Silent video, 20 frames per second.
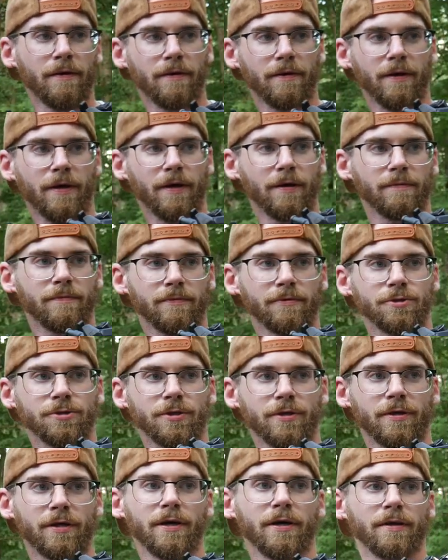Yep, we're
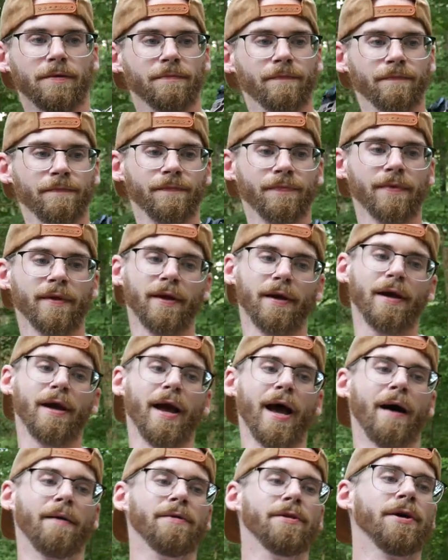still good.
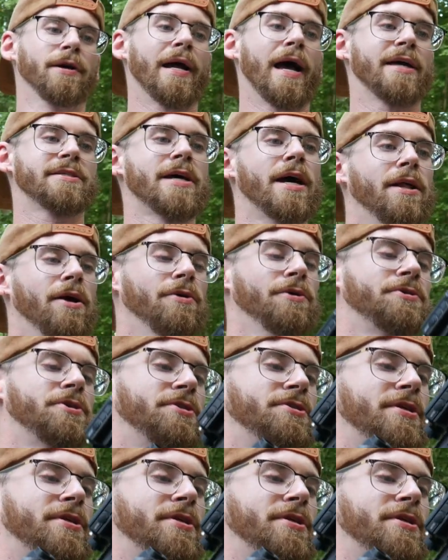I mean, look, guys, I know this is